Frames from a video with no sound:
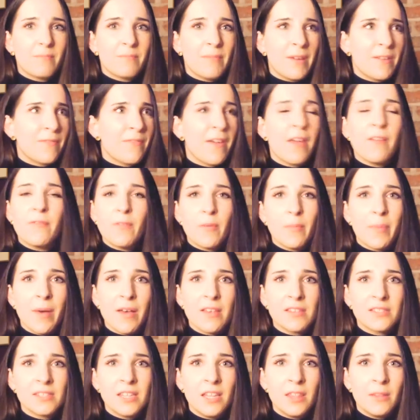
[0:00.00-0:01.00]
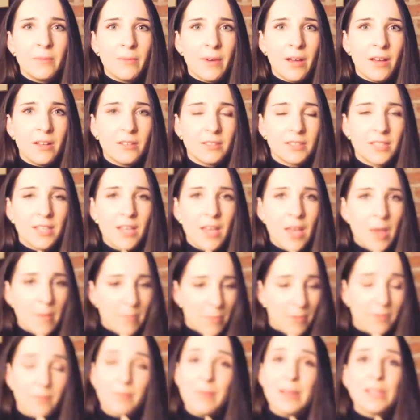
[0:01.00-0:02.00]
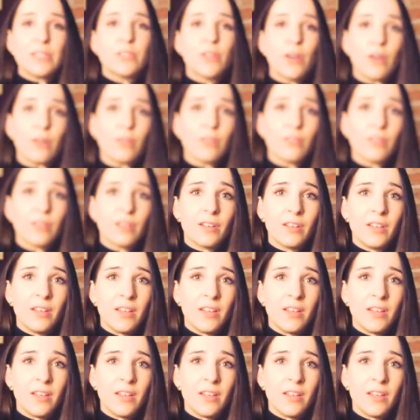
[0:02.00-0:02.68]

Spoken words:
my favourite person in the world, but for my dog,